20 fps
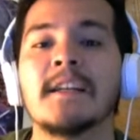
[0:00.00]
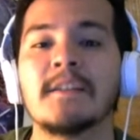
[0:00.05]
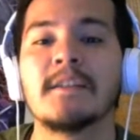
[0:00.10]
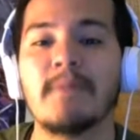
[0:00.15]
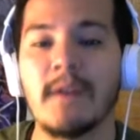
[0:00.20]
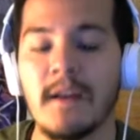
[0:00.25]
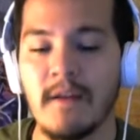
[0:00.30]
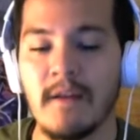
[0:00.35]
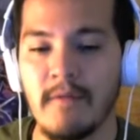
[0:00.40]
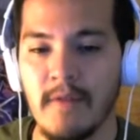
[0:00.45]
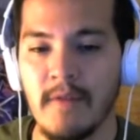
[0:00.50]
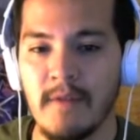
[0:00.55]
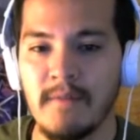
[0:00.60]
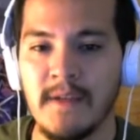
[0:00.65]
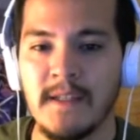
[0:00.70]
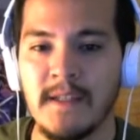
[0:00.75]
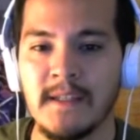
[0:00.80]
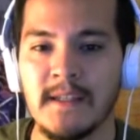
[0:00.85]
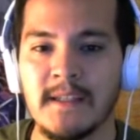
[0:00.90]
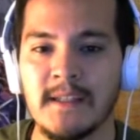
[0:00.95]
Speaking of Wing
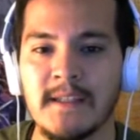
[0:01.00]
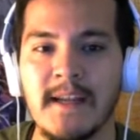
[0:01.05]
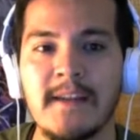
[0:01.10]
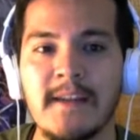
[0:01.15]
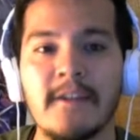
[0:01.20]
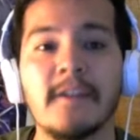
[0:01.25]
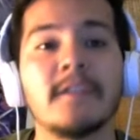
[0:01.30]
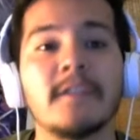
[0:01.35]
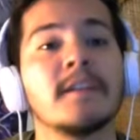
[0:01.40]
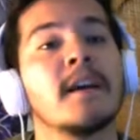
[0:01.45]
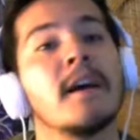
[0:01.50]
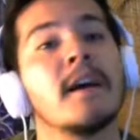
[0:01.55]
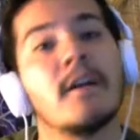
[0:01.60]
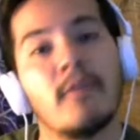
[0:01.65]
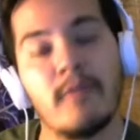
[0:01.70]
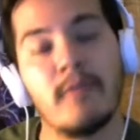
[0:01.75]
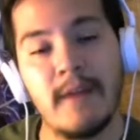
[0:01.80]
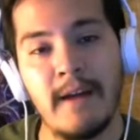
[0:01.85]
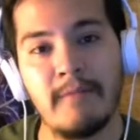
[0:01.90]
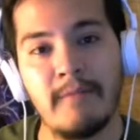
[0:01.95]
Beast extenders,
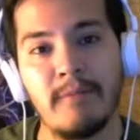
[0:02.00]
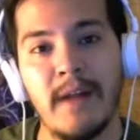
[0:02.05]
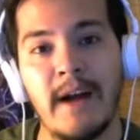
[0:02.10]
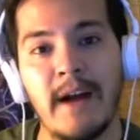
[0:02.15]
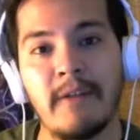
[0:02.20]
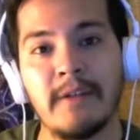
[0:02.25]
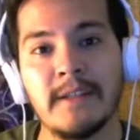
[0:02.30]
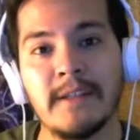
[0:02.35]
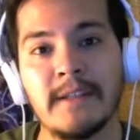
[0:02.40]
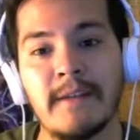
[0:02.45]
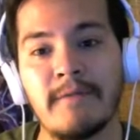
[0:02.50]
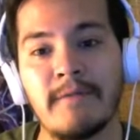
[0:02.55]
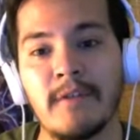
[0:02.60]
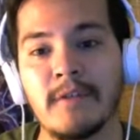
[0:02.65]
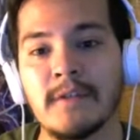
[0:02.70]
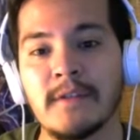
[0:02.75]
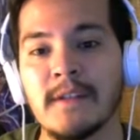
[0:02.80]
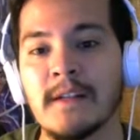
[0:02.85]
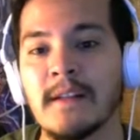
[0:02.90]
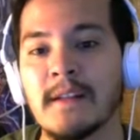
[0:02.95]
we have Blackwing
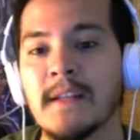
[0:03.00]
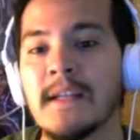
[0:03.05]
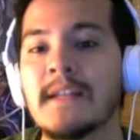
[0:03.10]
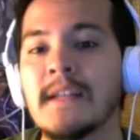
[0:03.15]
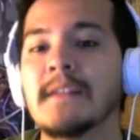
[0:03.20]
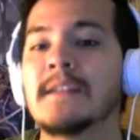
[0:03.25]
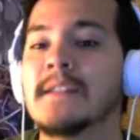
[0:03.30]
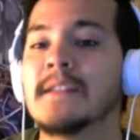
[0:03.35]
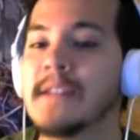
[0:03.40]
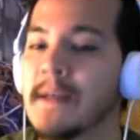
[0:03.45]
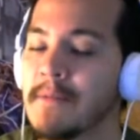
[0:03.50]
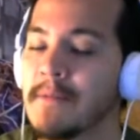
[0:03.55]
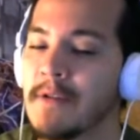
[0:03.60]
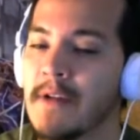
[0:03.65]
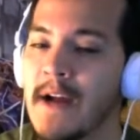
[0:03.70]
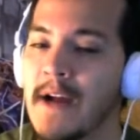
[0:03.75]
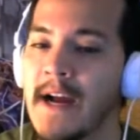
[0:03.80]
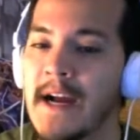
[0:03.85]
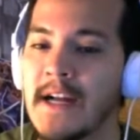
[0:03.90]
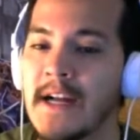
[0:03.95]
Zephyros the Elite, Double
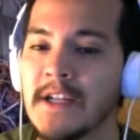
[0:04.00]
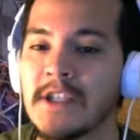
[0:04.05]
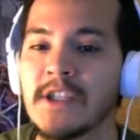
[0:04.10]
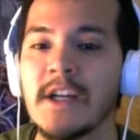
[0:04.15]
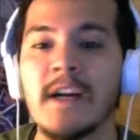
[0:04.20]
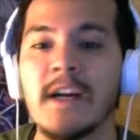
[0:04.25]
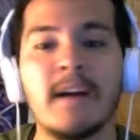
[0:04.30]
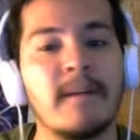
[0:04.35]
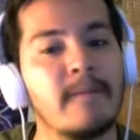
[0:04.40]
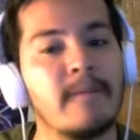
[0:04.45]
Ash.